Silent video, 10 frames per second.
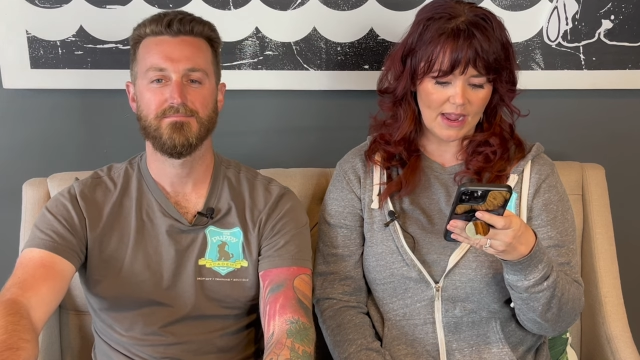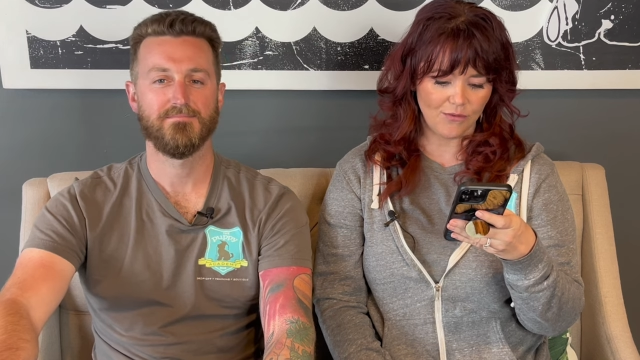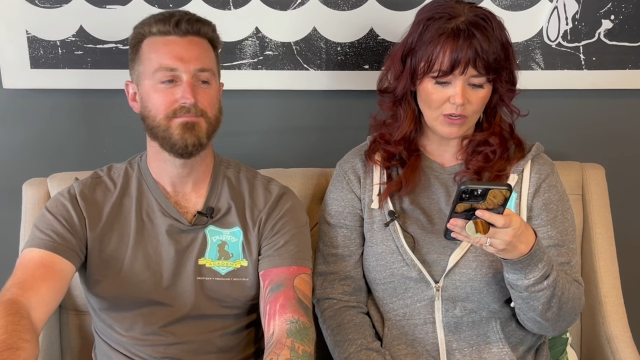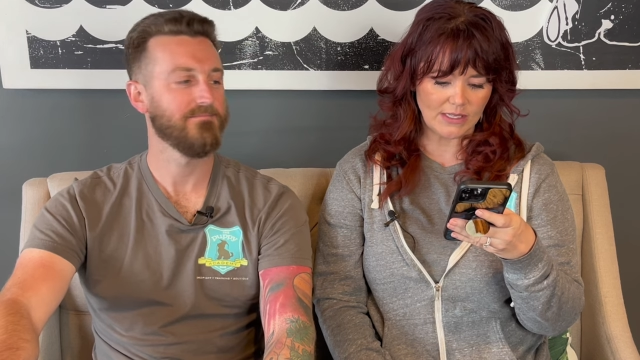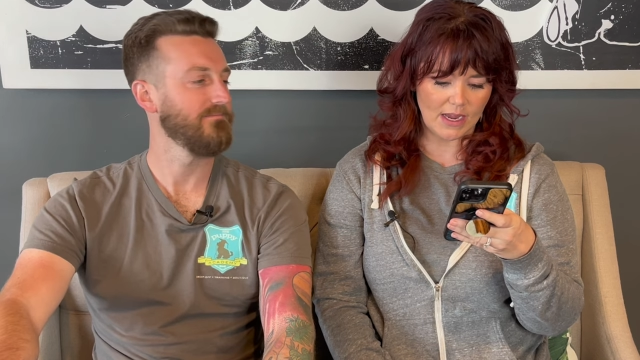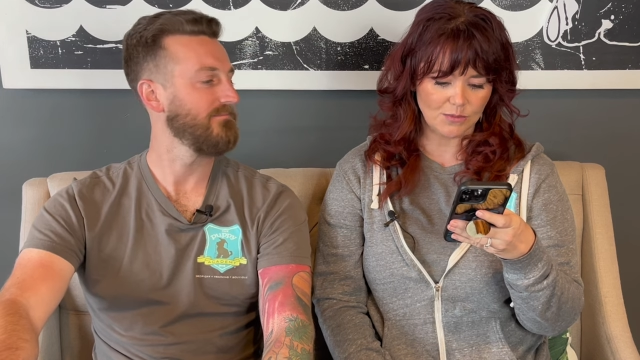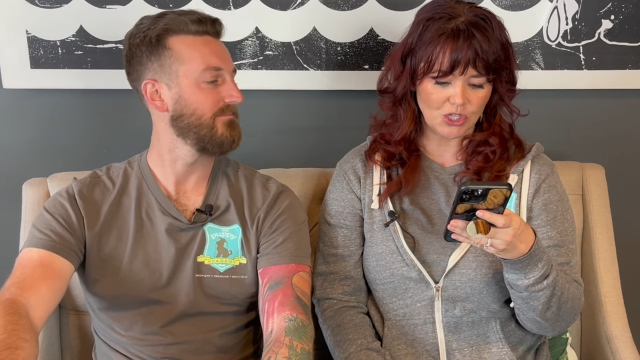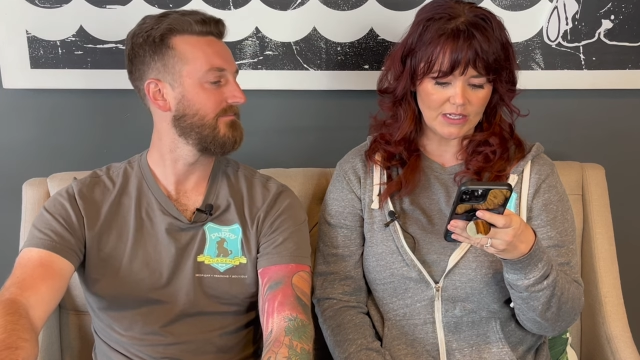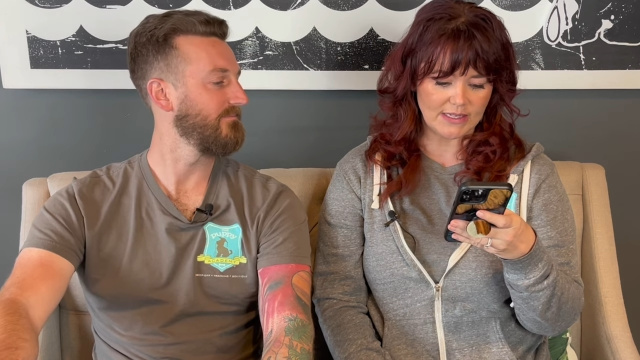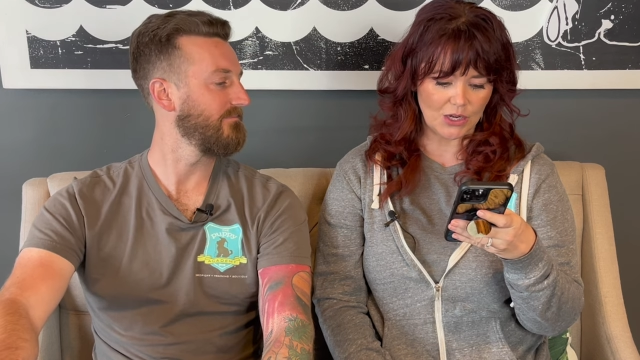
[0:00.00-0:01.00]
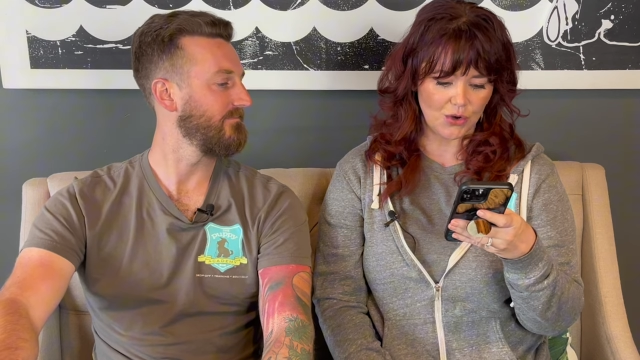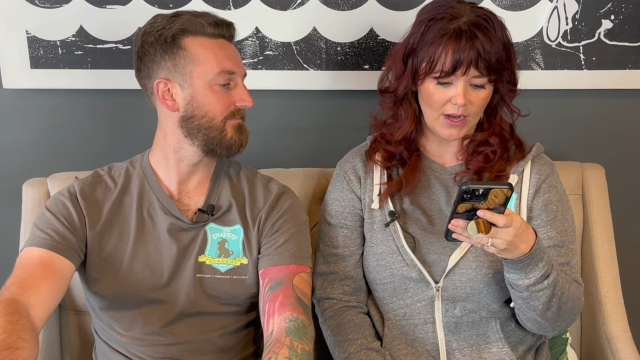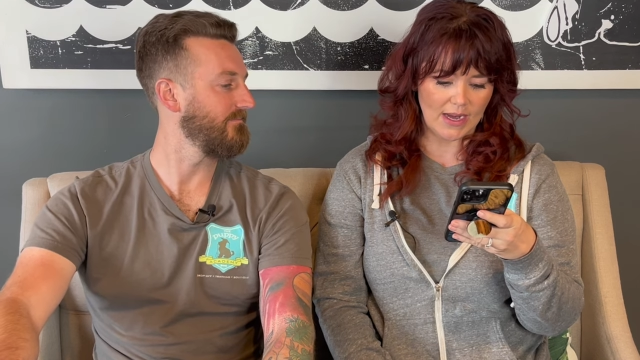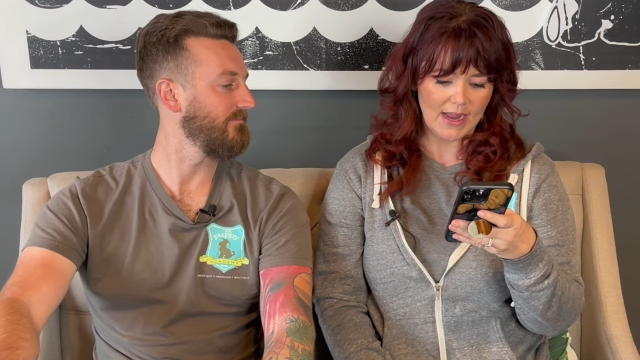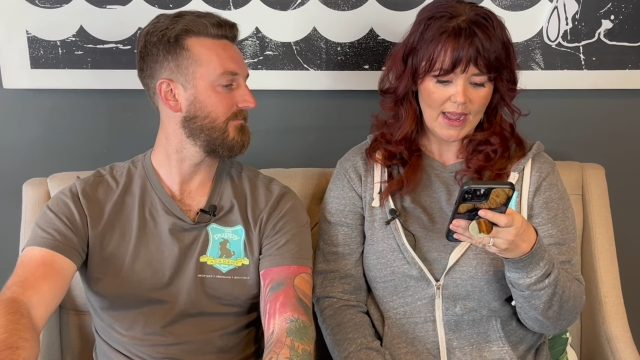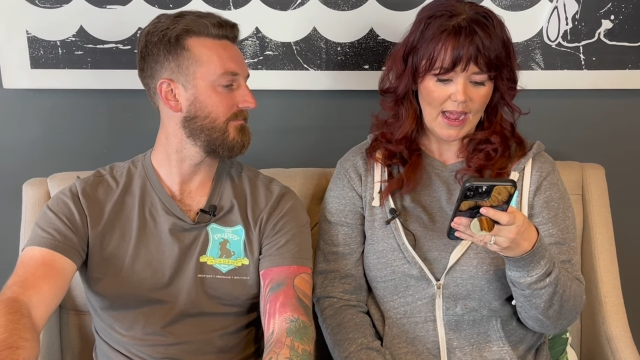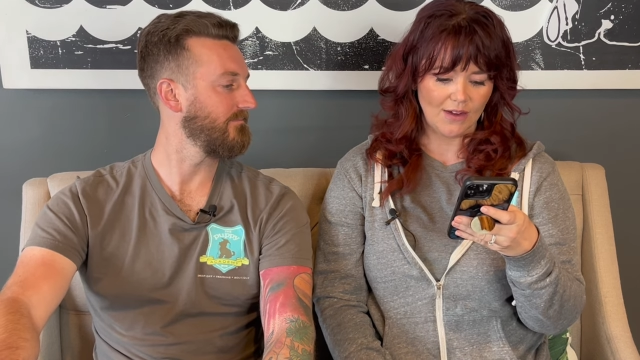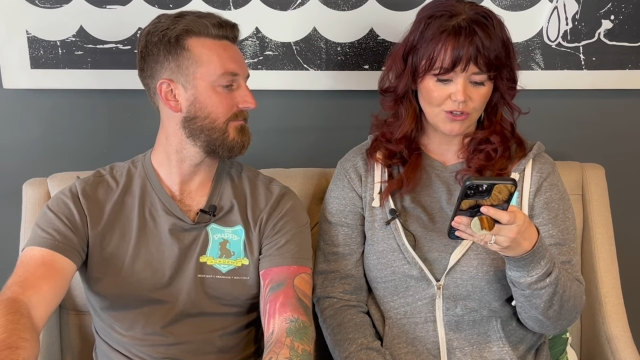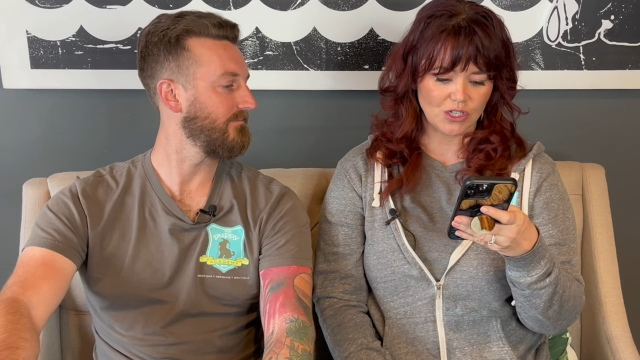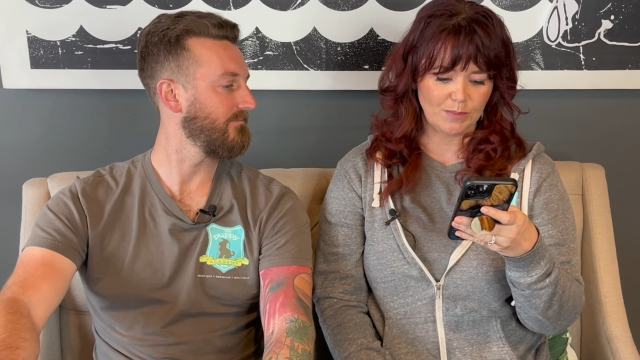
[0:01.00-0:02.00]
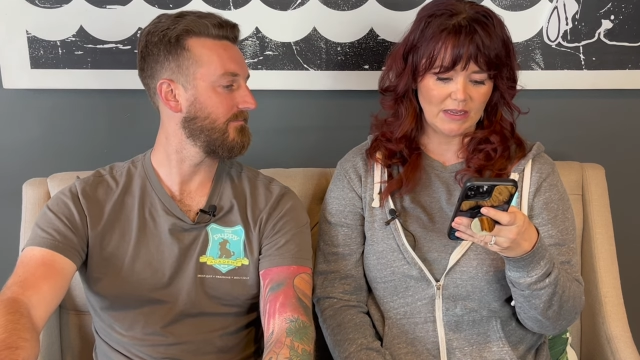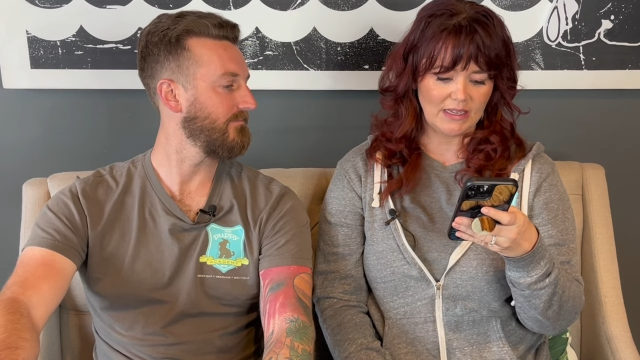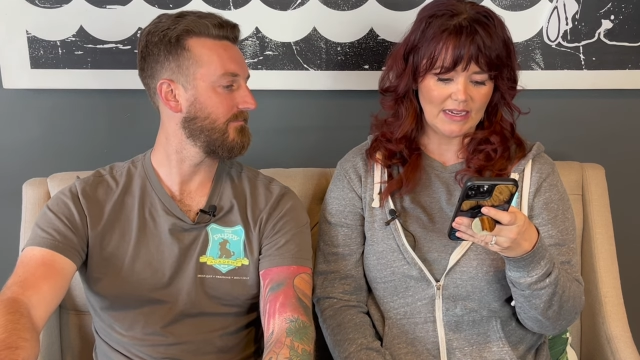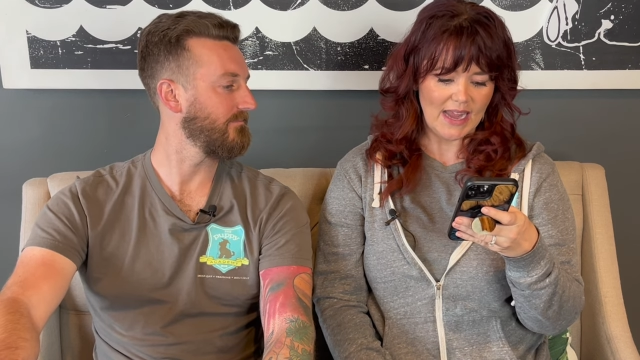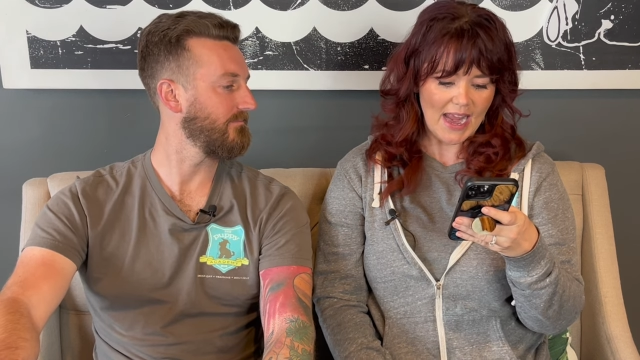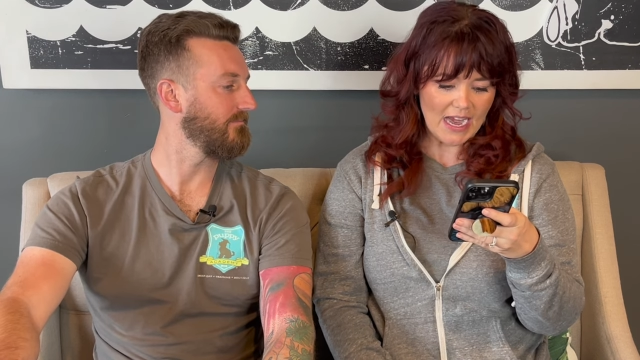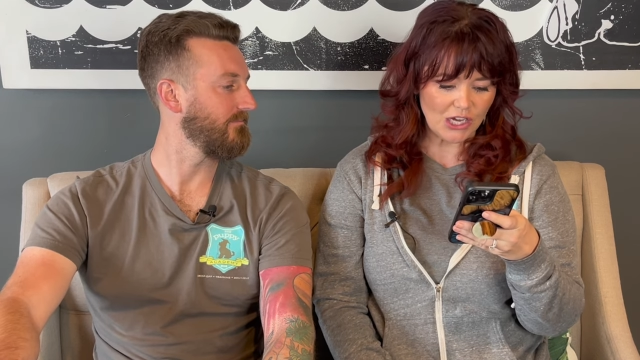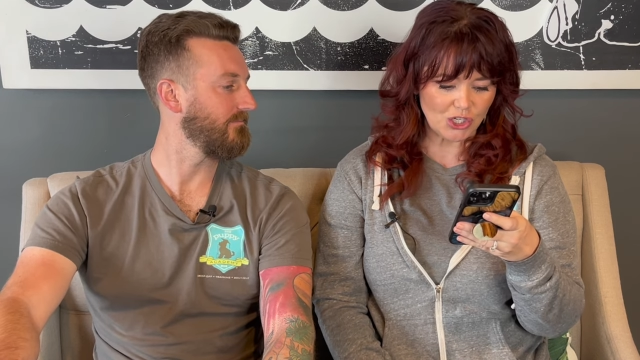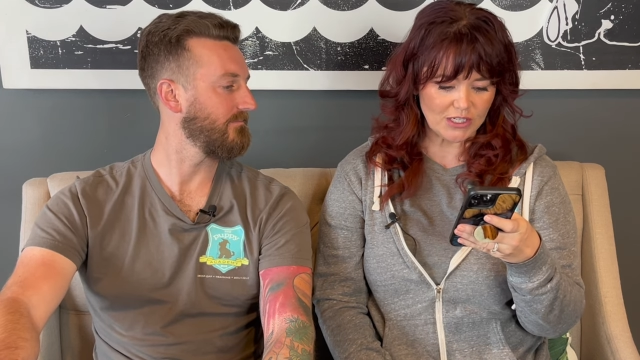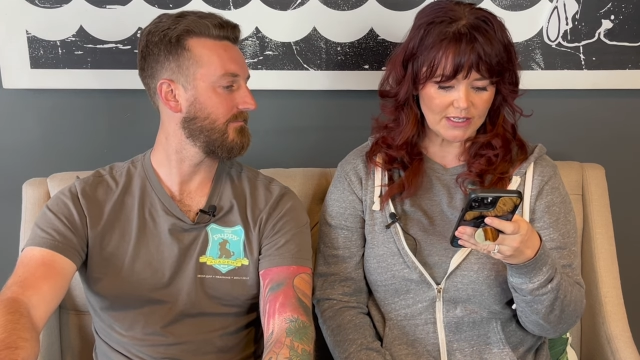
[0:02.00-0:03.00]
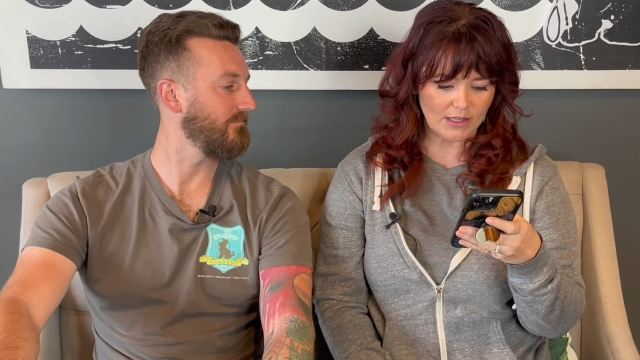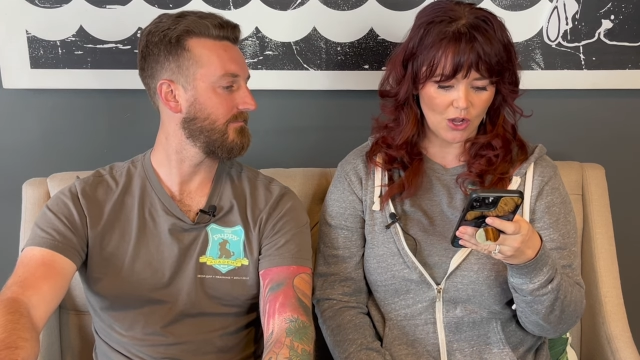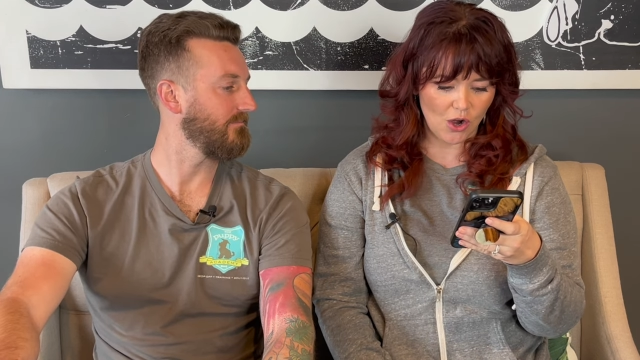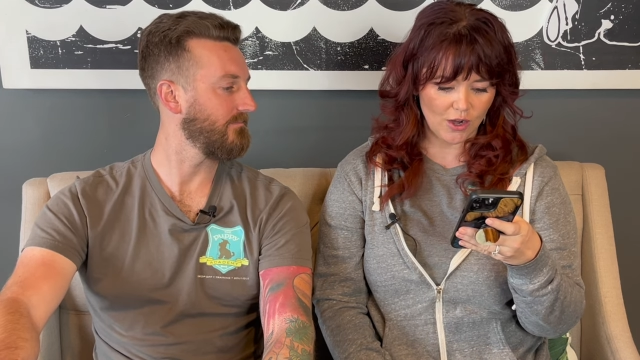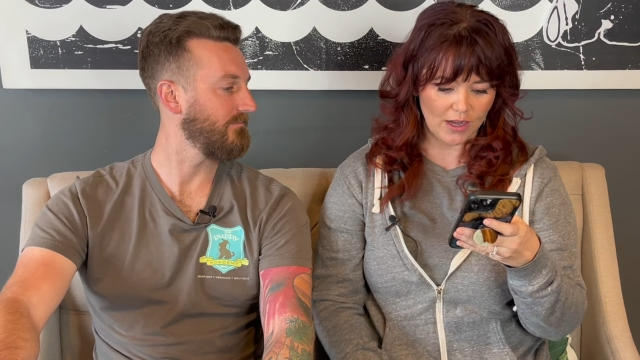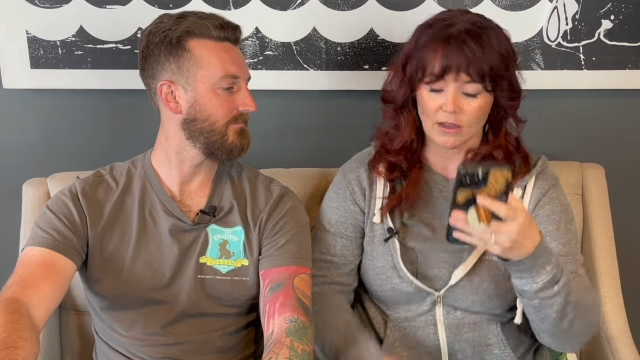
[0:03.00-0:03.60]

Speaker 1: every time she is in crate after spending ages in the garden